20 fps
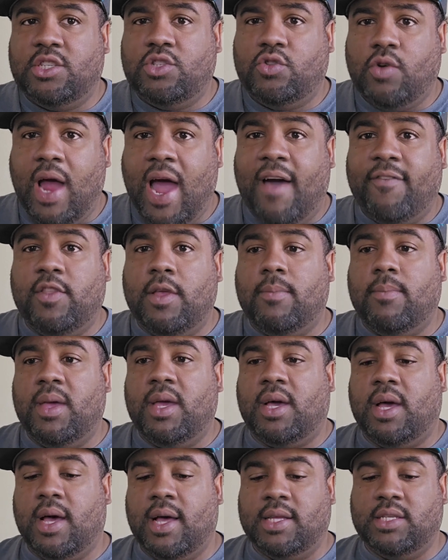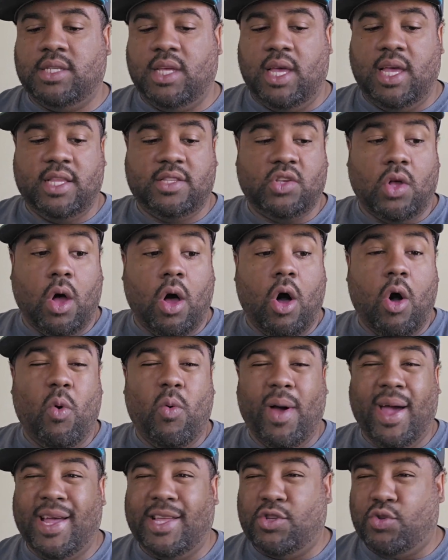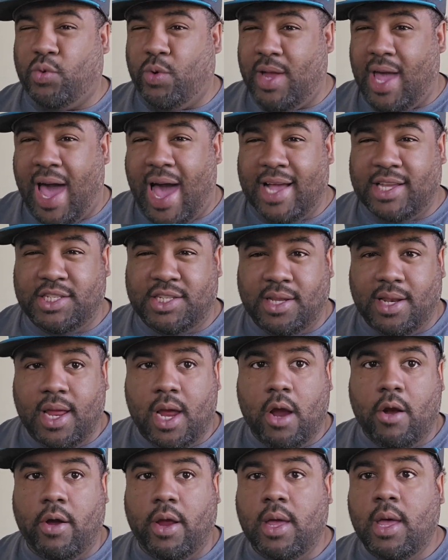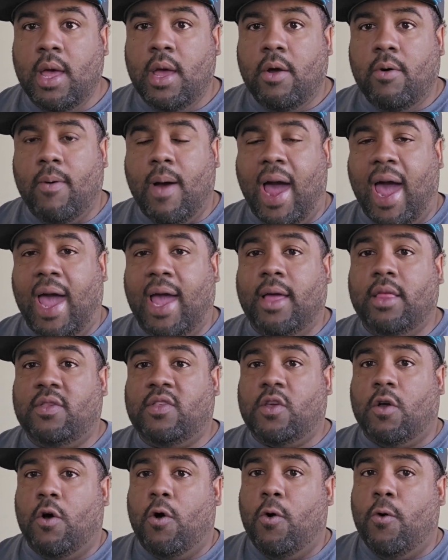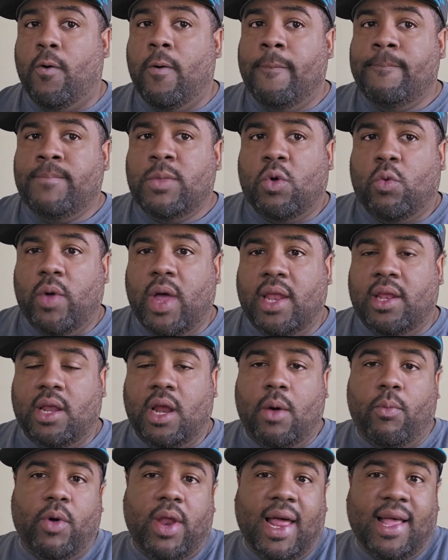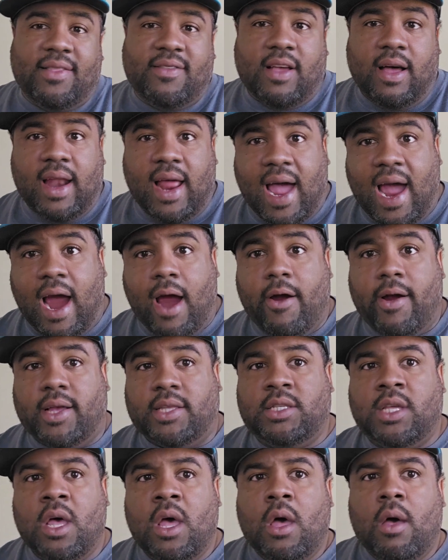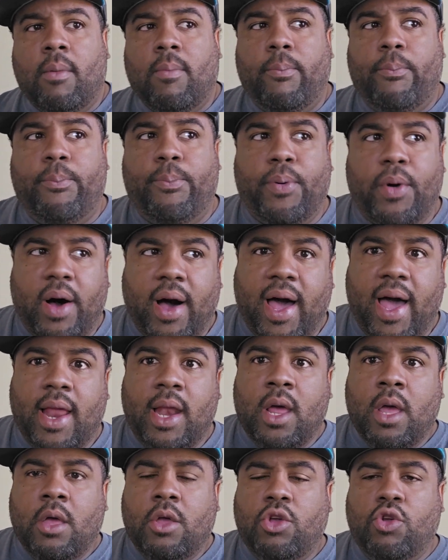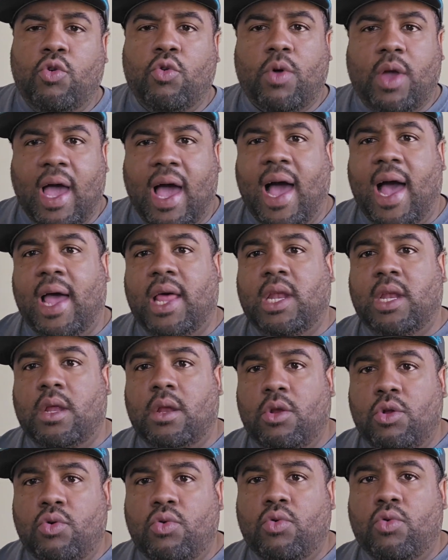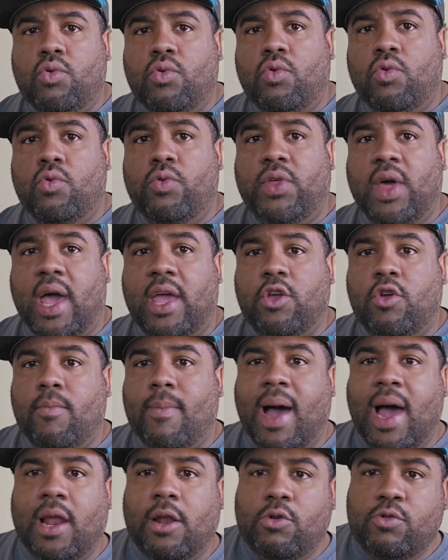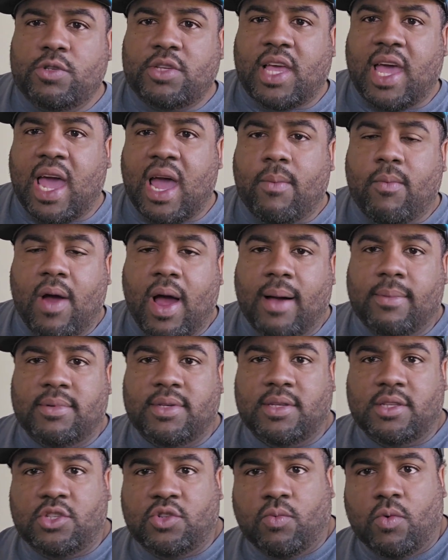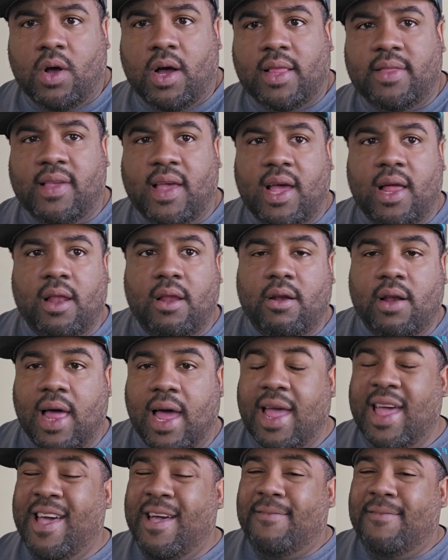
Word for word: his drafting because it's always reactionary, right? So we ended up with Anton Harrison, but you kind of knew that you might lose Cam Robinson, Jawaan Taylor. Like